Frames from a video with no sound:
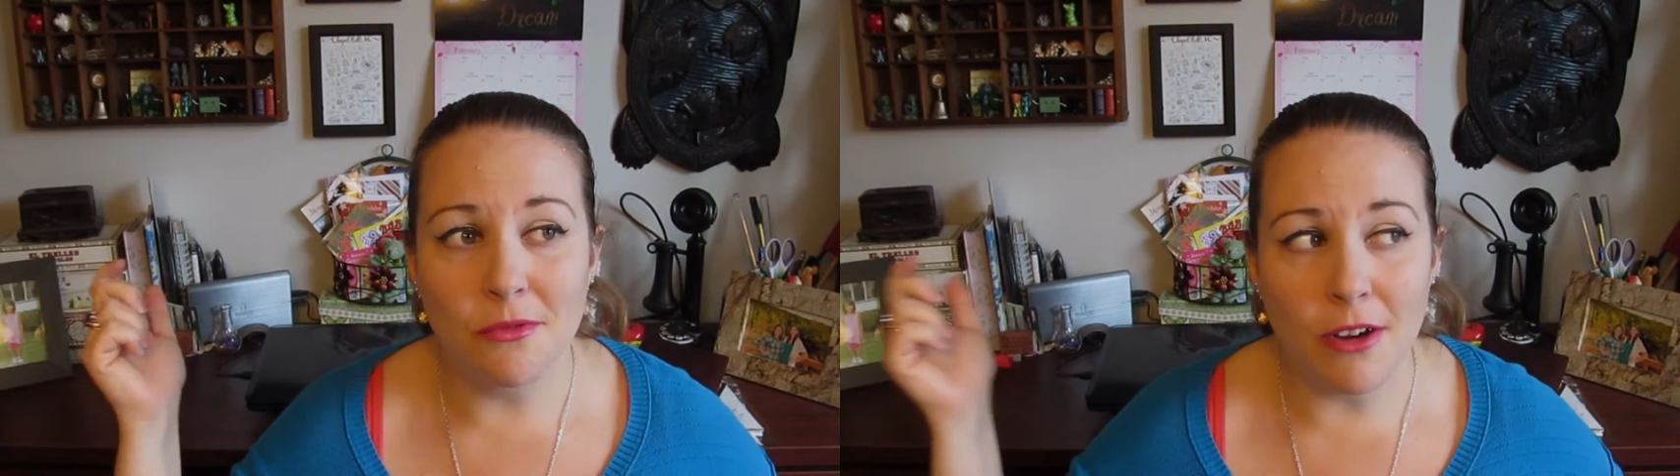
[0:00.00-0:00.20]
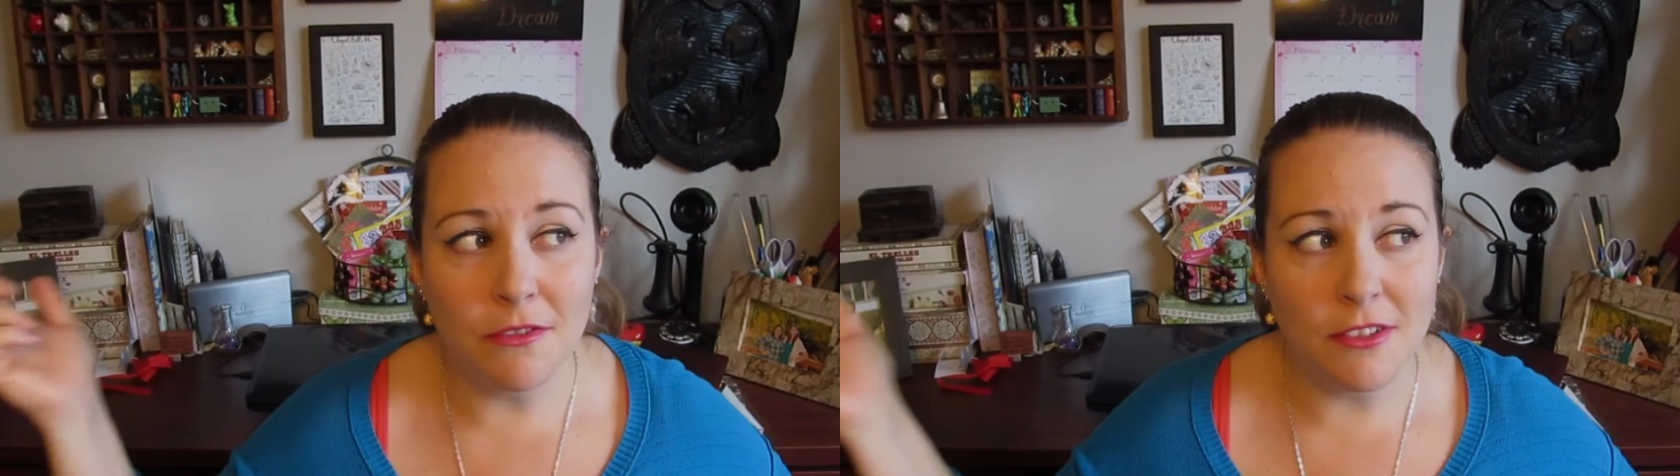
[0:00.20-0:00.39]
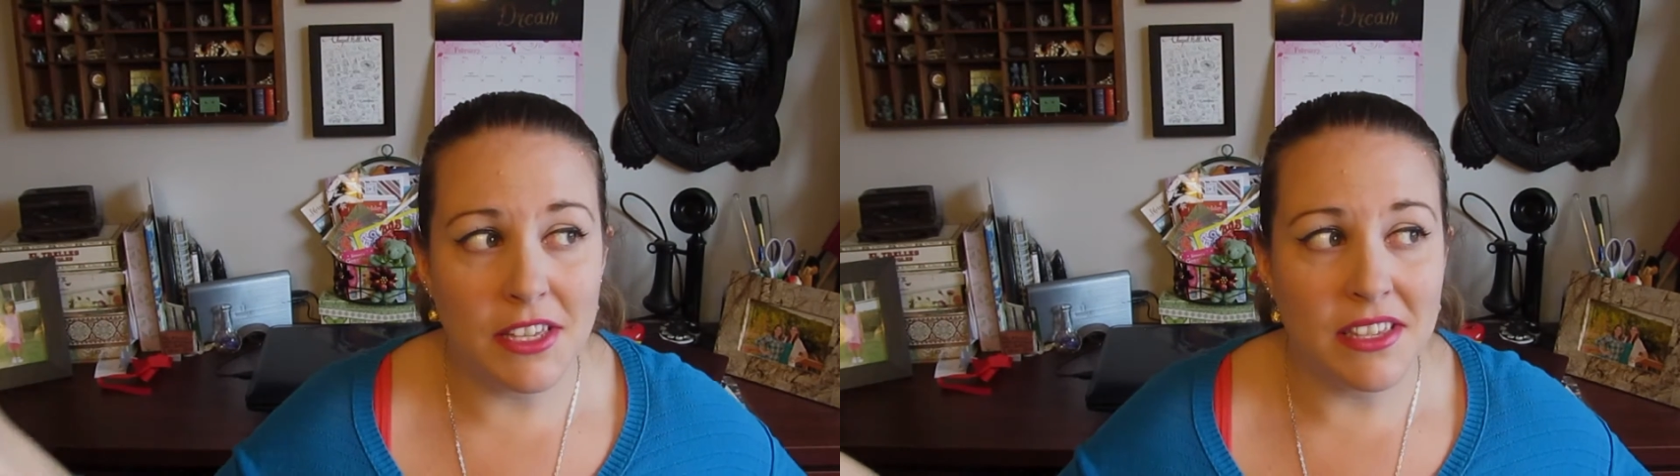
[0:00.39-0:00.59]

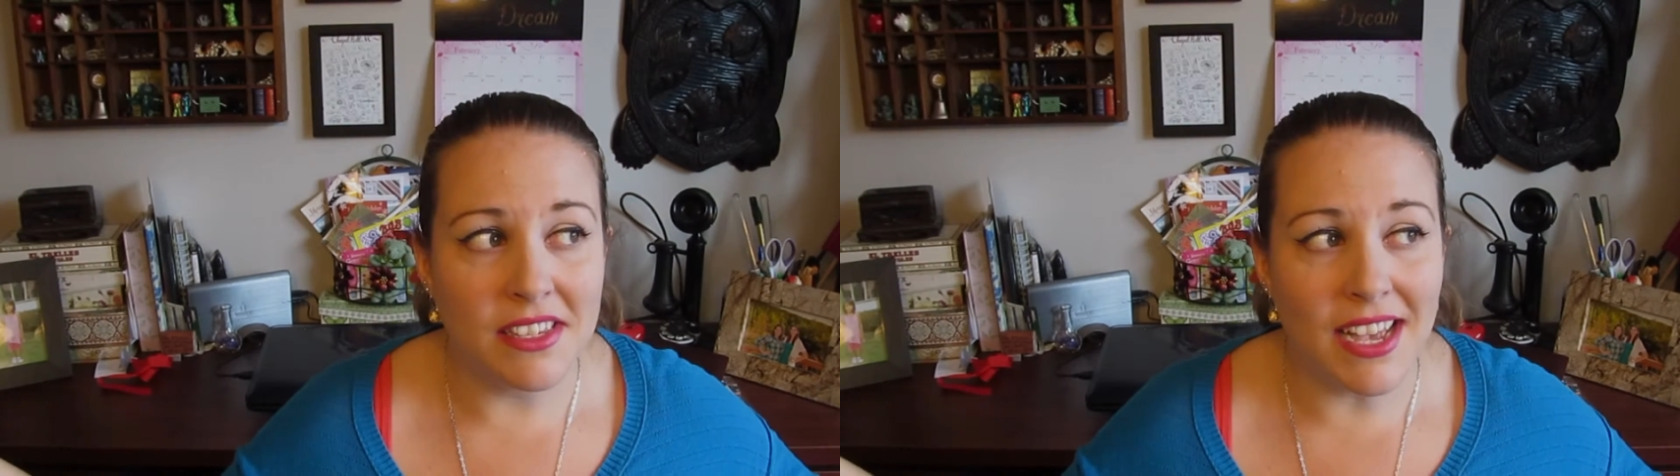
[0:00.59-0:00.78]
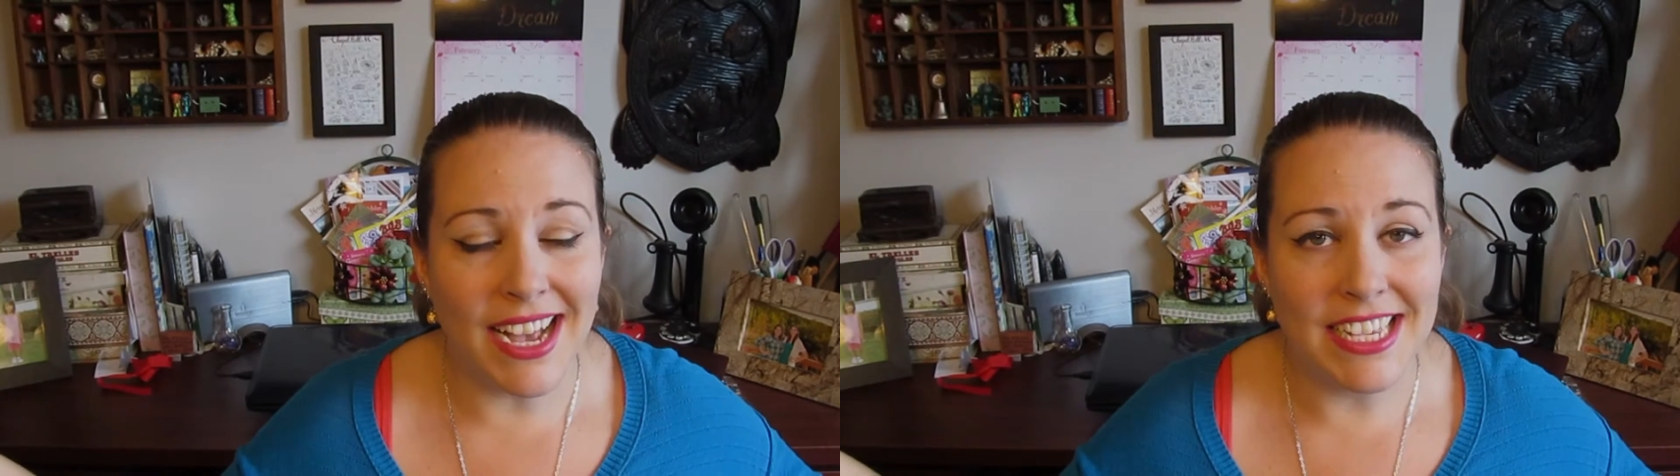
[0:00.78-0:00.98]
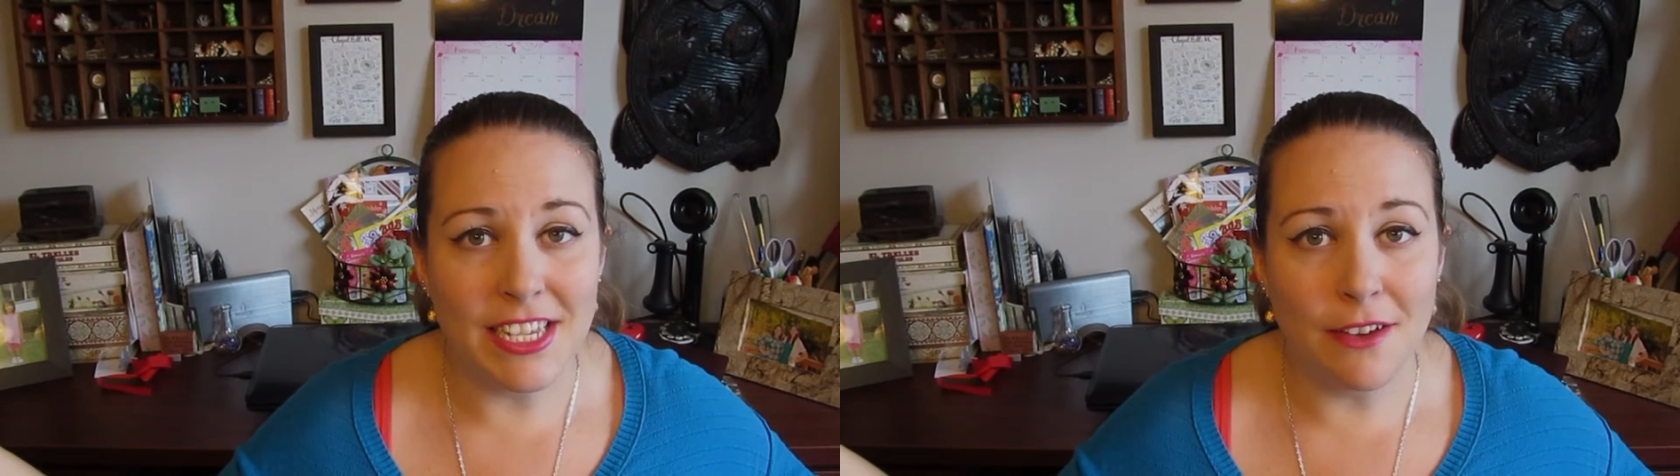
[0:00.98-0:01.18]
roughly the
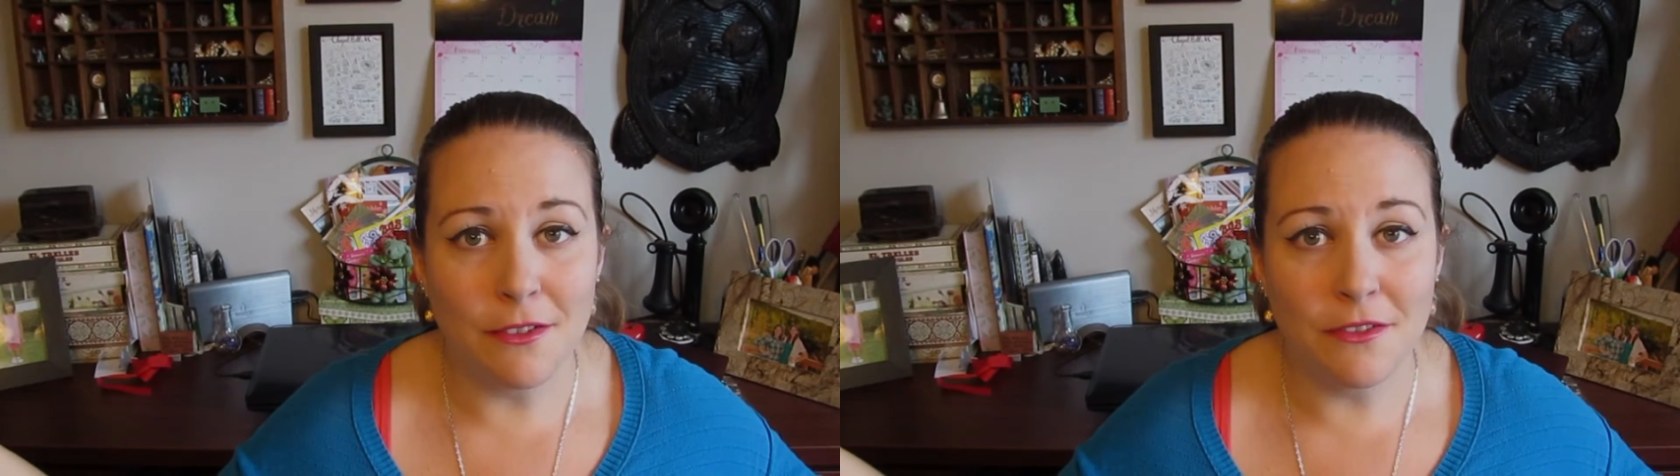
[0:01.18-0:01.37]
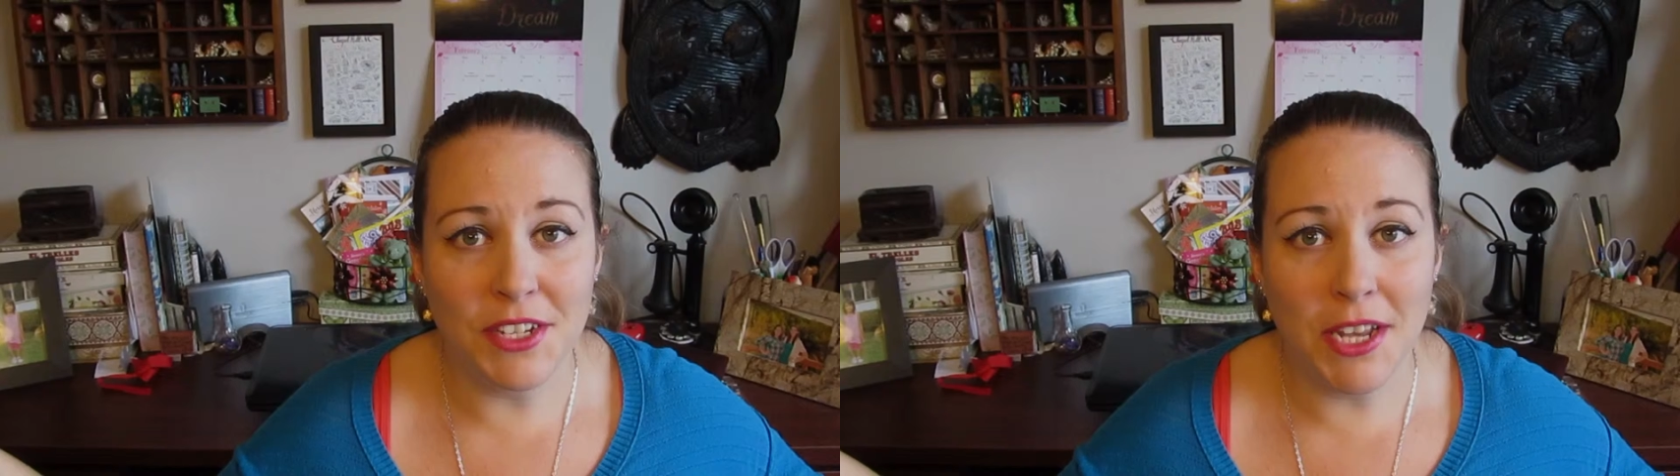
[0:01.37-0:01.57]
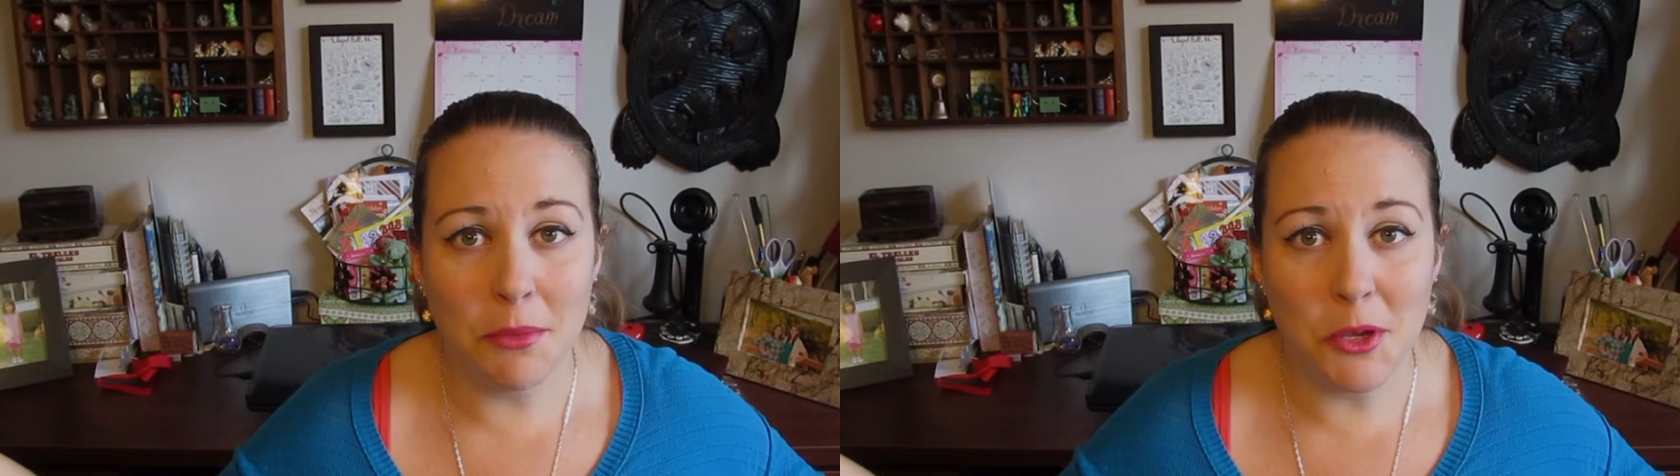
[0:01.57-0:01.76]
size of a
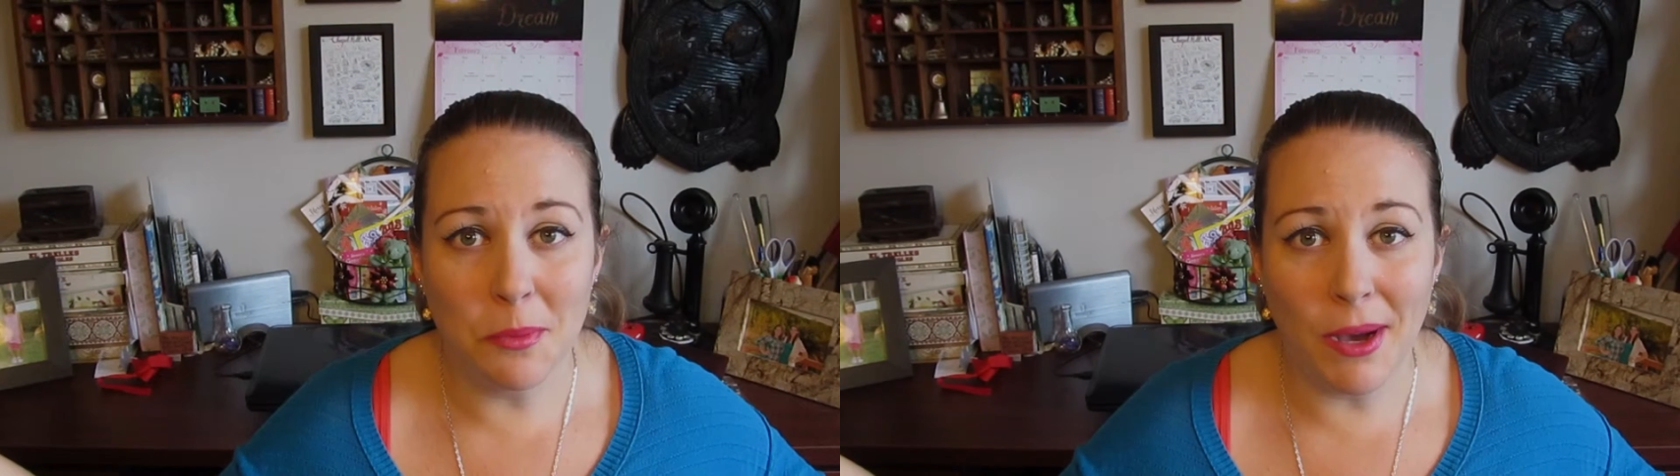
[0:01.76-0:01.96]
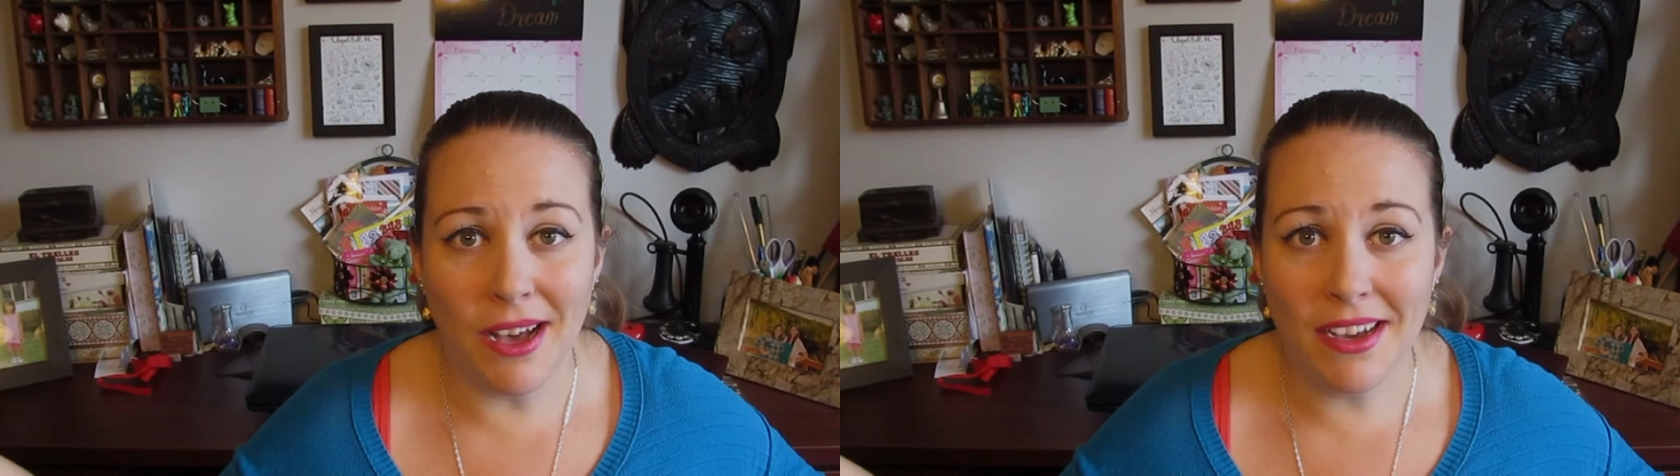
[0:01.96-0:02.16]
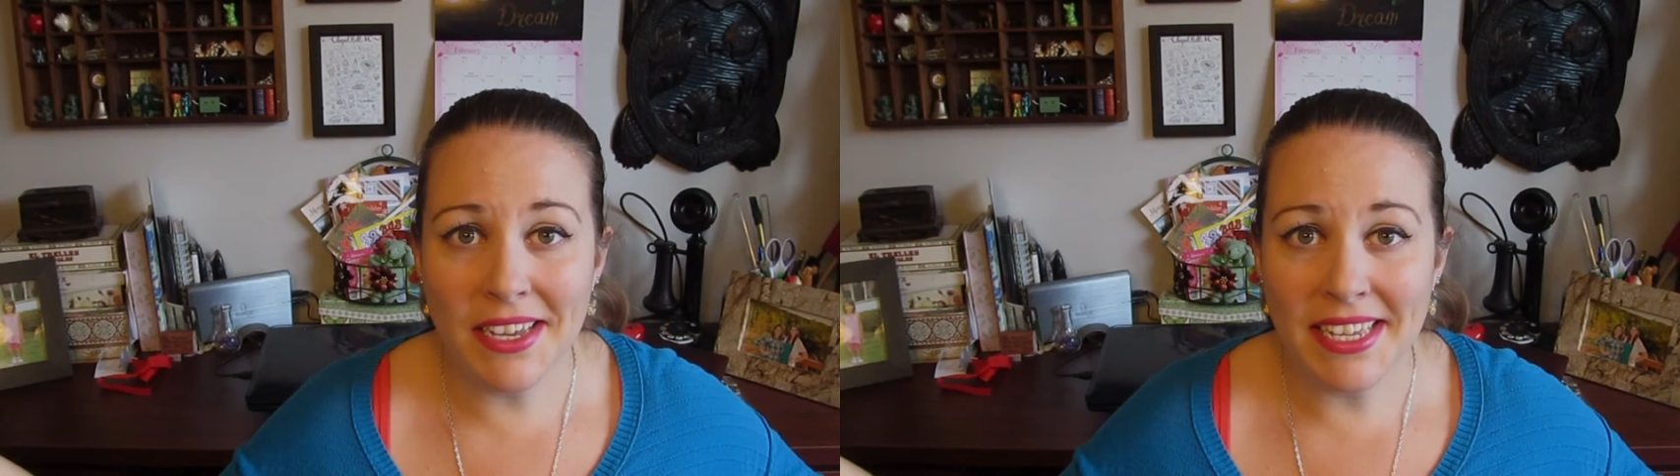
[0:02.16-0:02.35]
VW
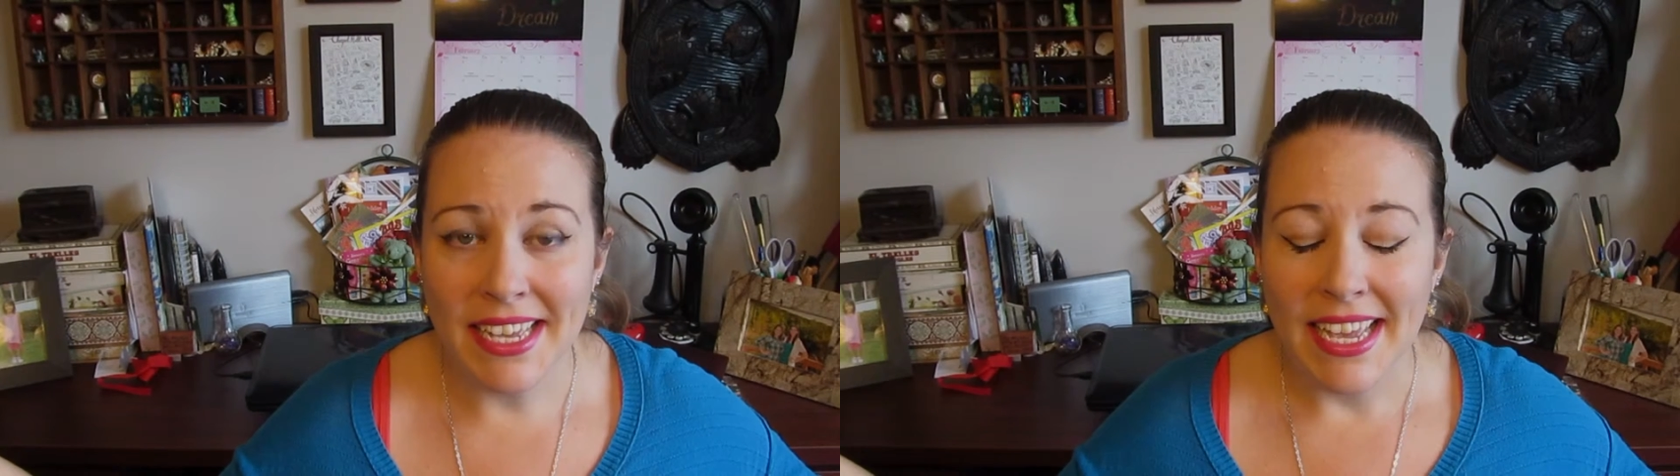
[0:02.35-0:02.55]
bug,